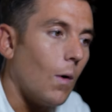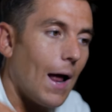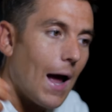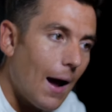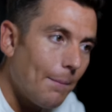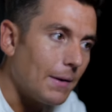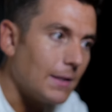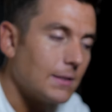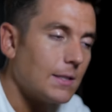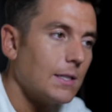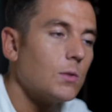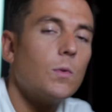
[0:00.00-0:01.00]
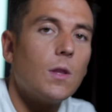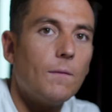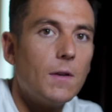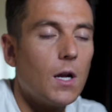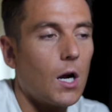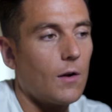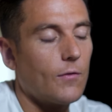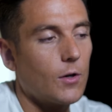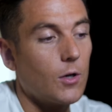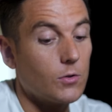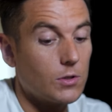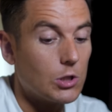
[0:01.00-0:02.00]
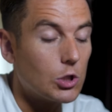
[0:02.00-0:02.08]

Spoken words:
What happens is when the videographer goes to